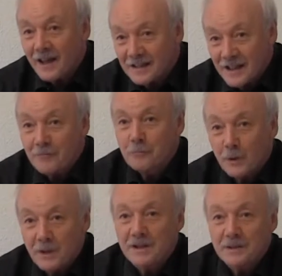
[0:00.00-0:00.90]
and have
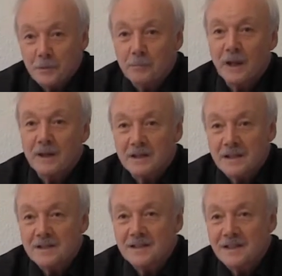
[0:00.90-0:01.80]
put it into
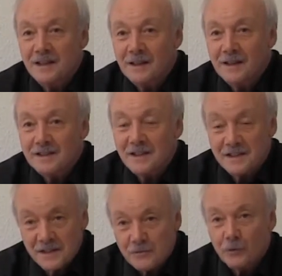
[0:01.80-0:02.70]
practice uh,
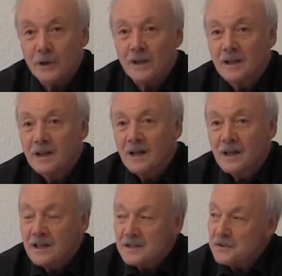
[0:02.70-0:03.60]
successfully.
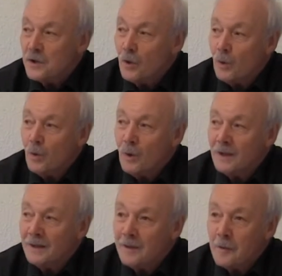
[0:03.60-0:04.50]
So
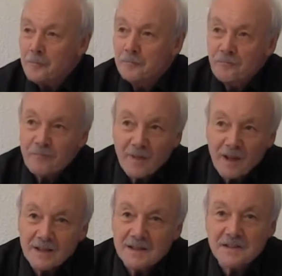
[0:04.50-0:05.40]
um,
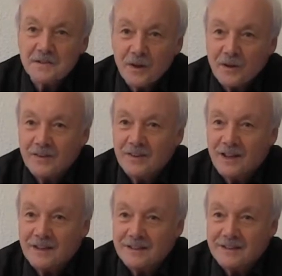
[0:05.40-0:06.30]
it is not
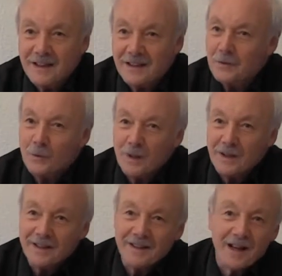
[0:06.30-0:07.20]
that uh, you are
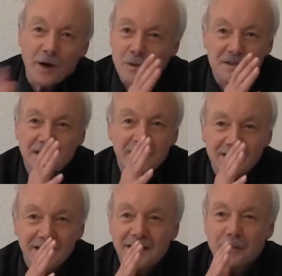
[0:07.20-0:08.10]
an
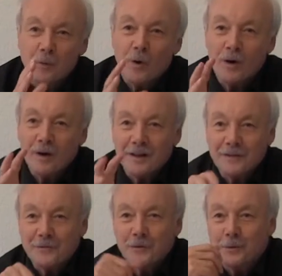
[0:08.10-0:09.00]
outsider anymore
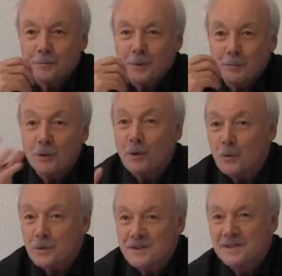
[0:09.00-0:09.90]
if you
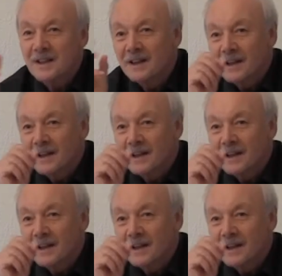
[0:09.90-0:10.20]
propose